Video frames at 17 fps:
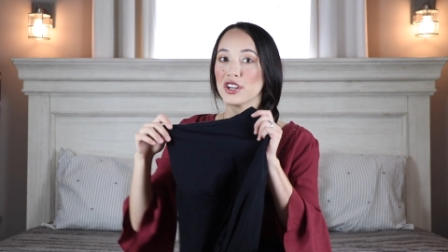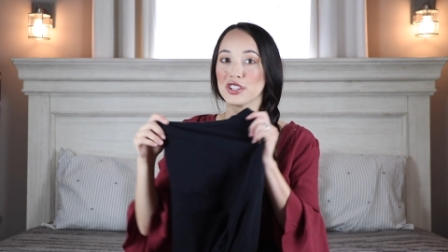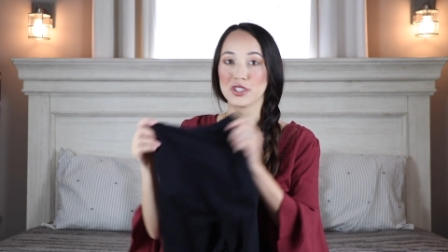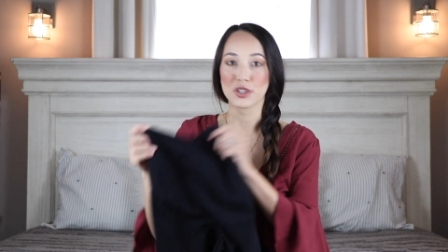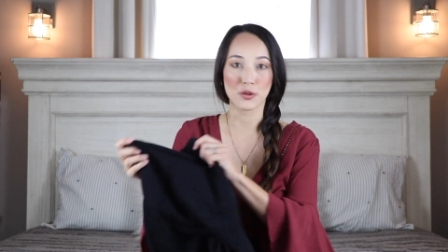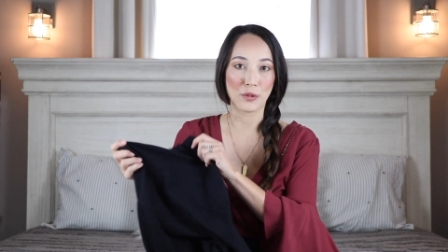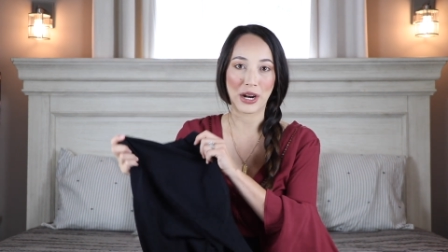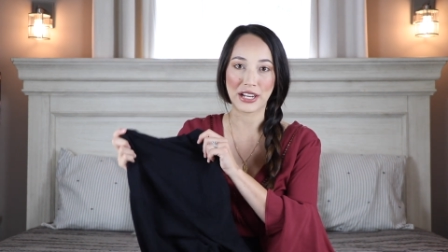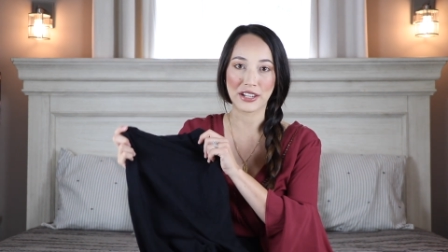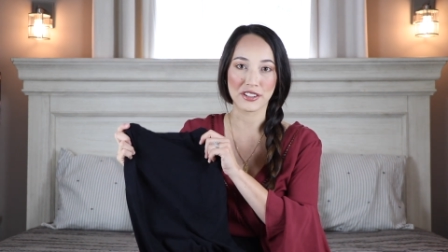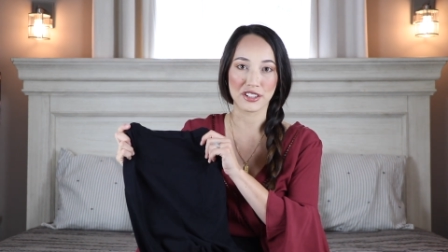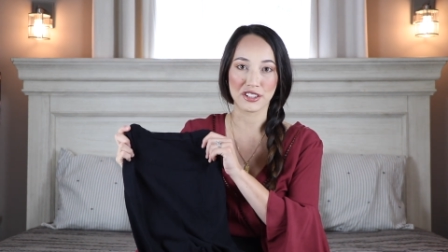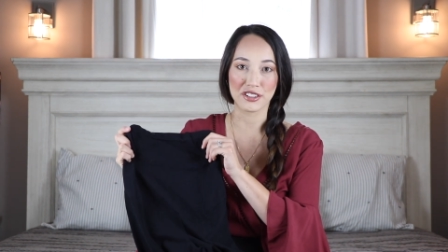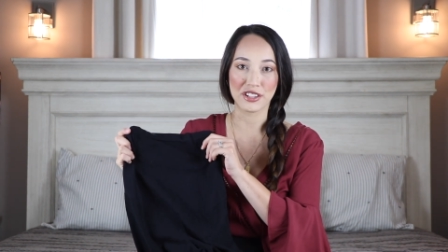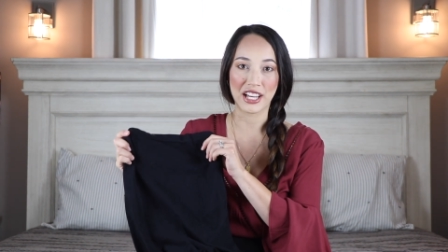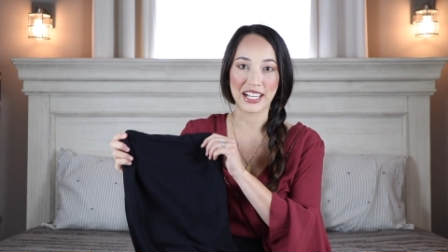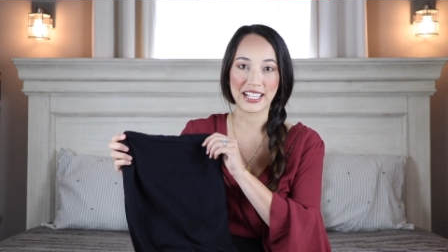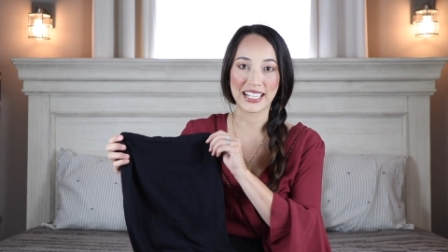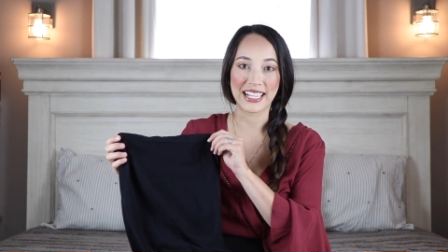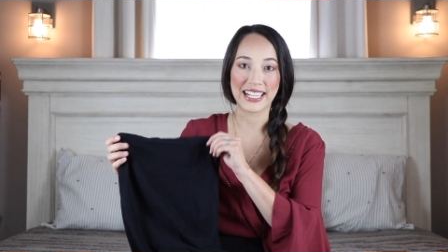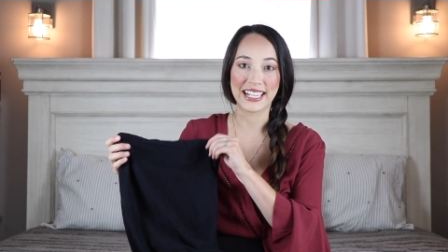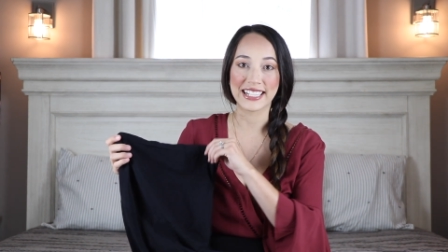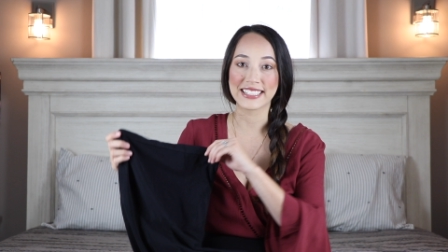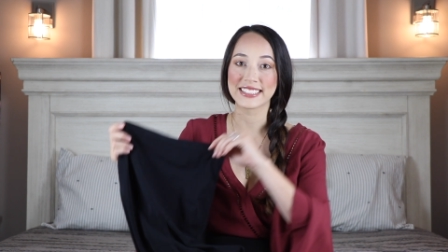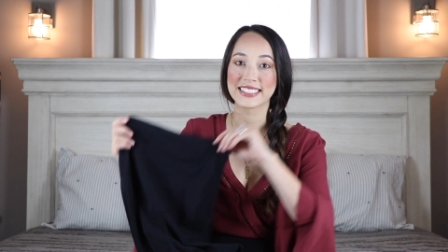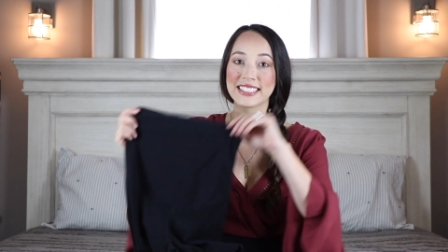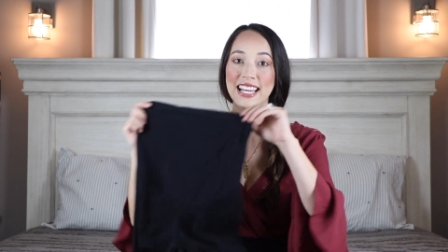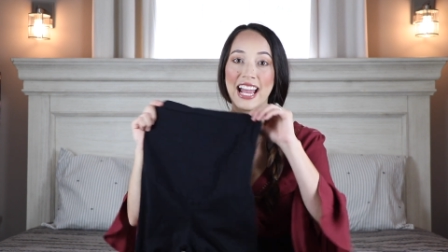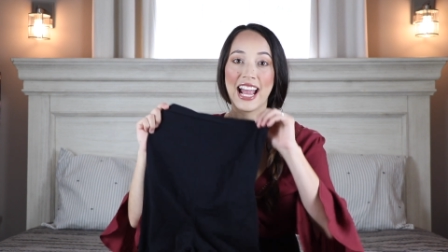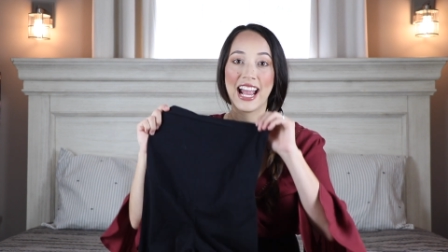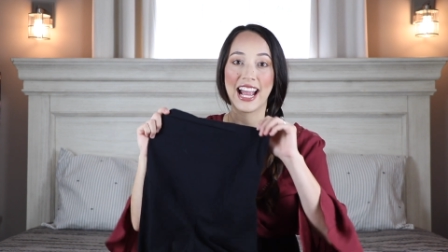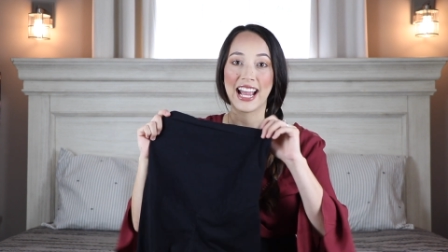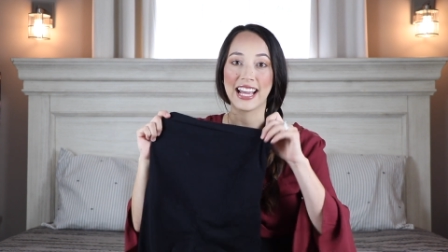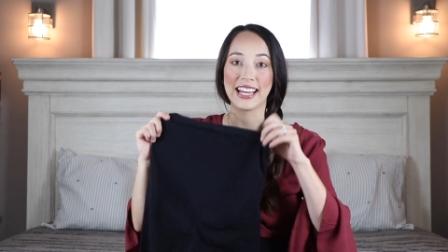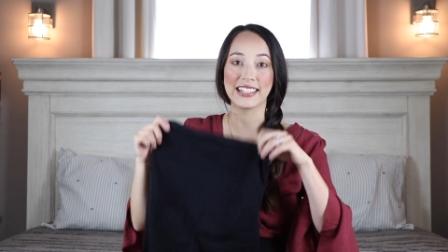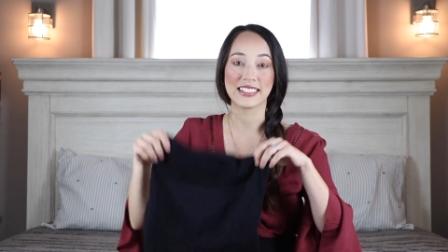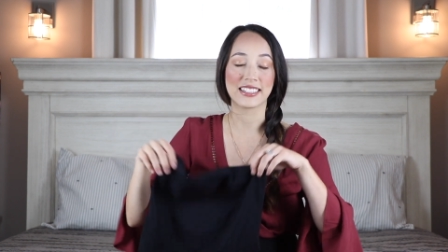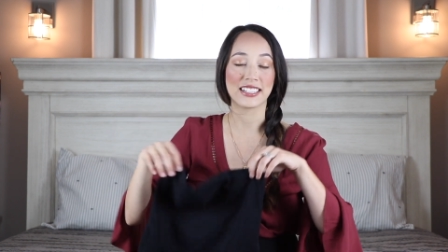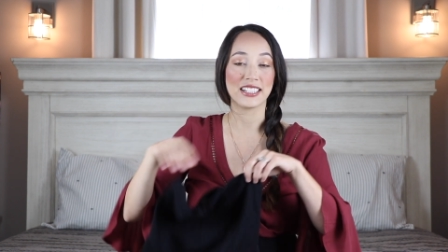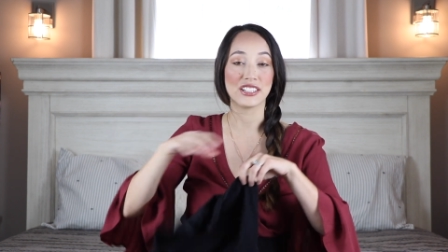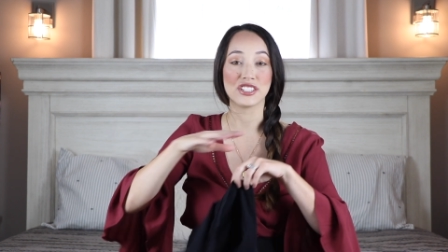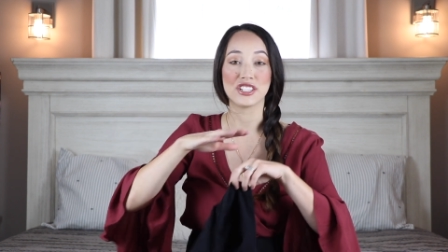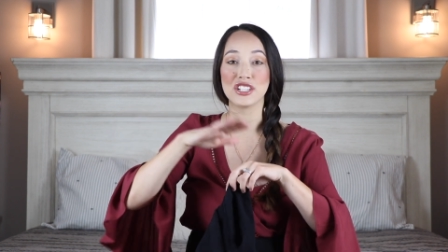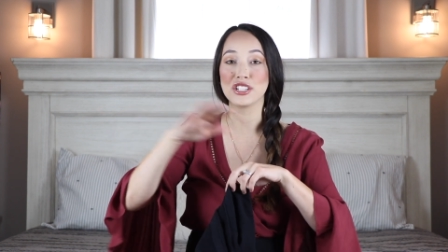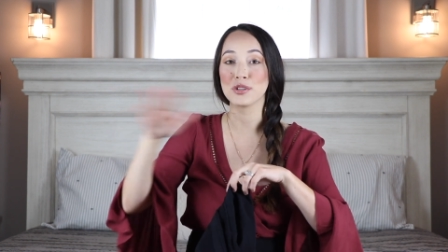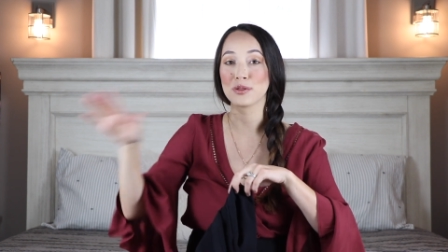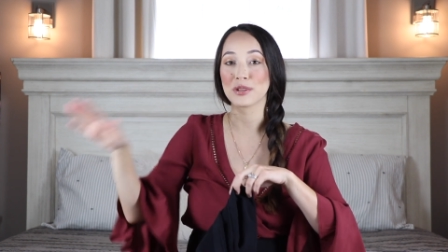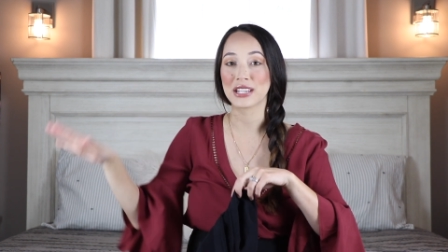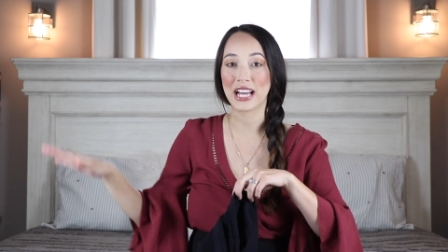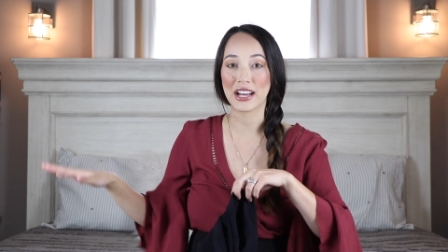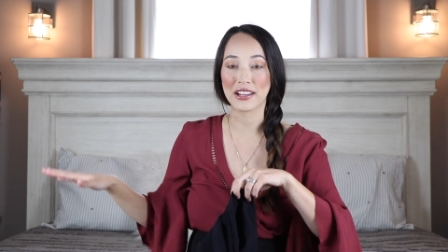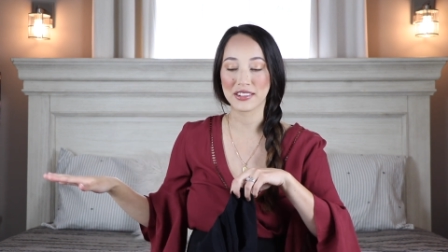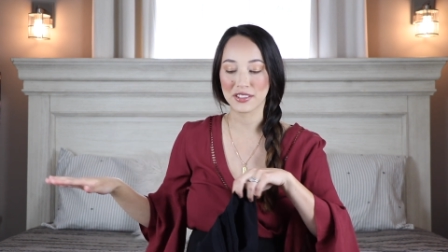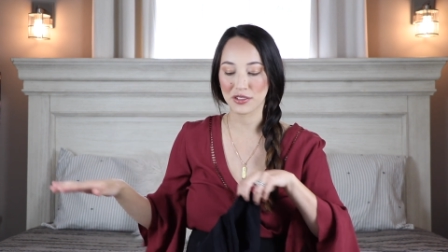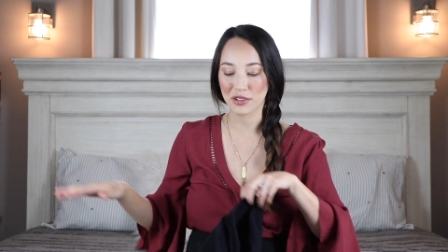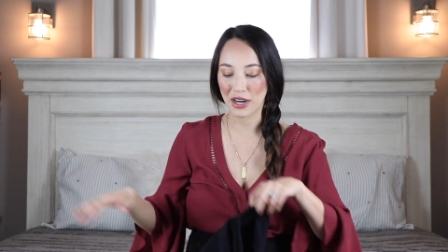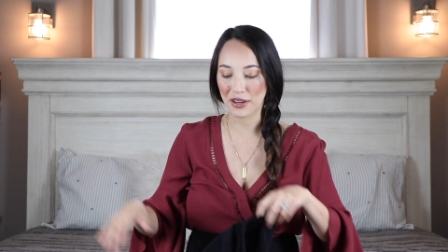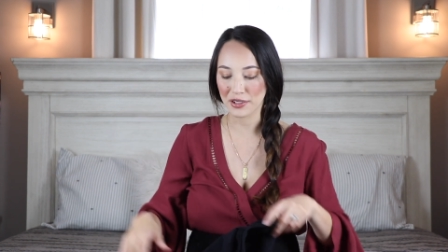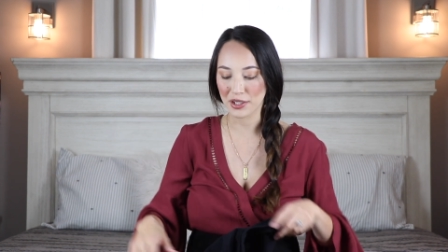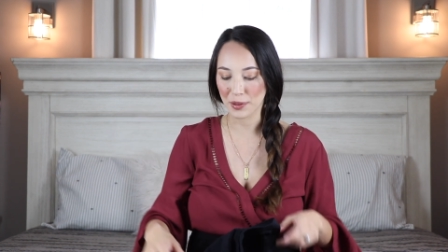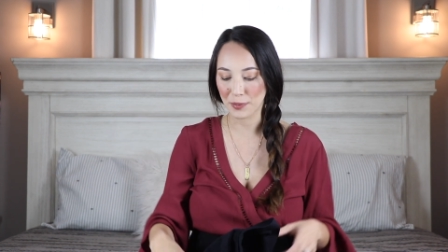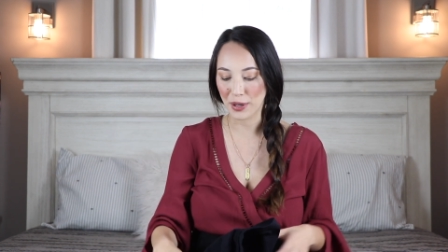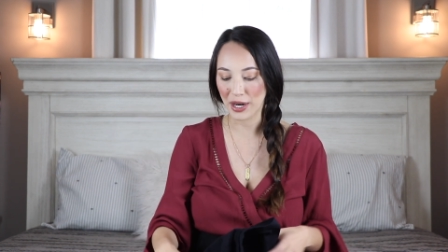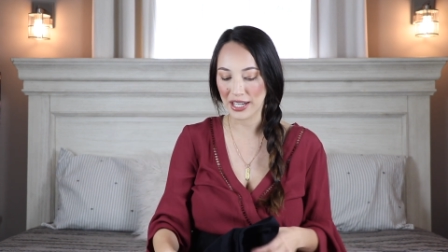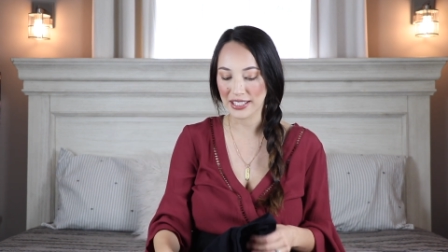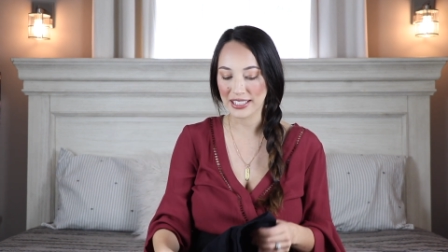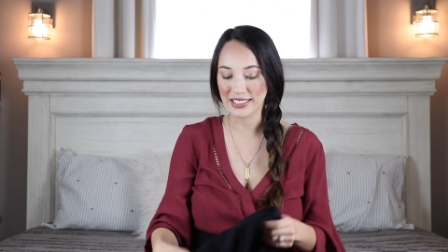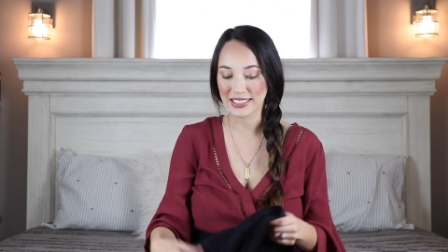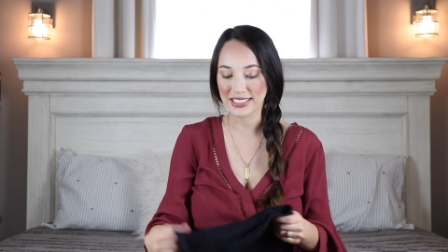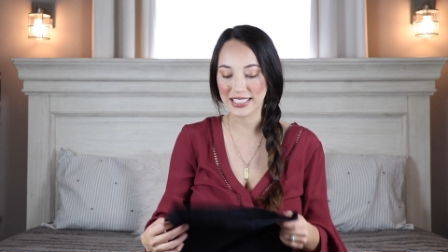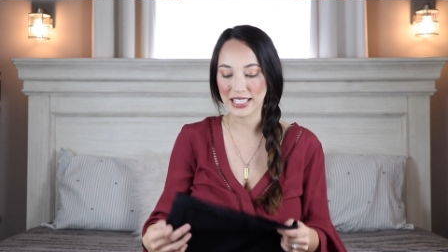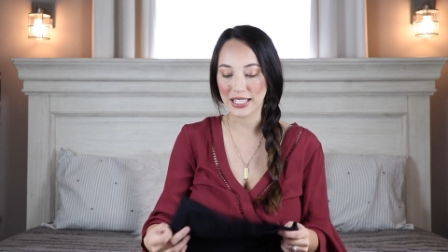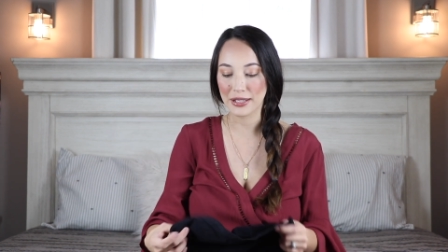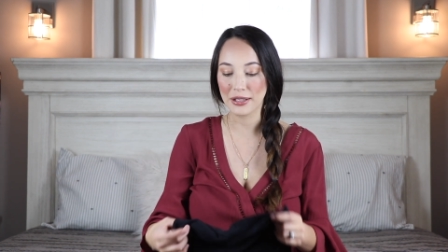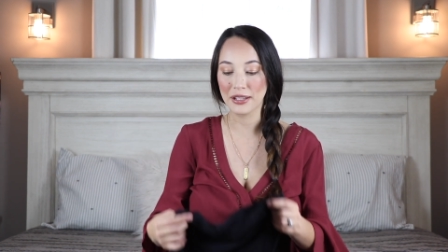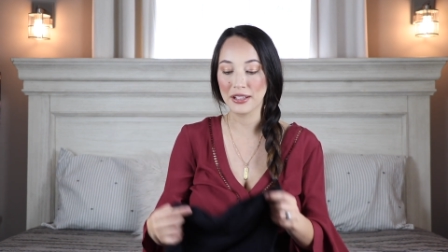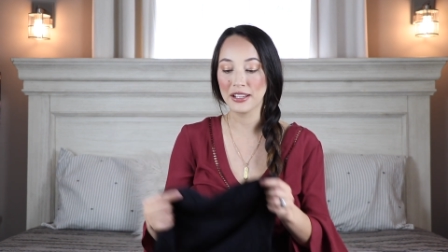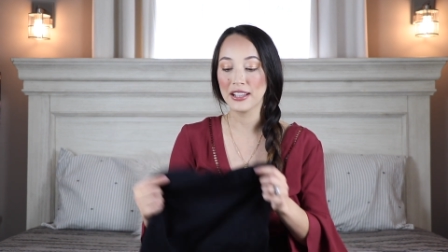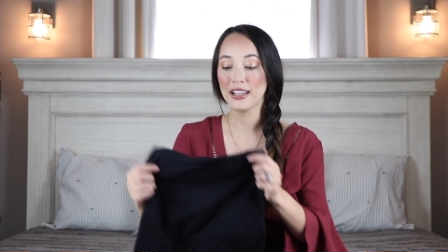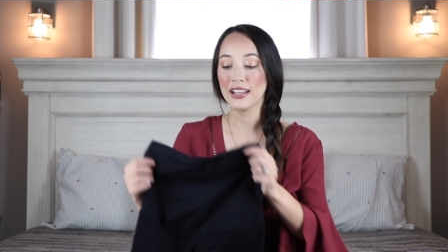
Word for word: your regular leggings and continue with that throughout your pregnancy.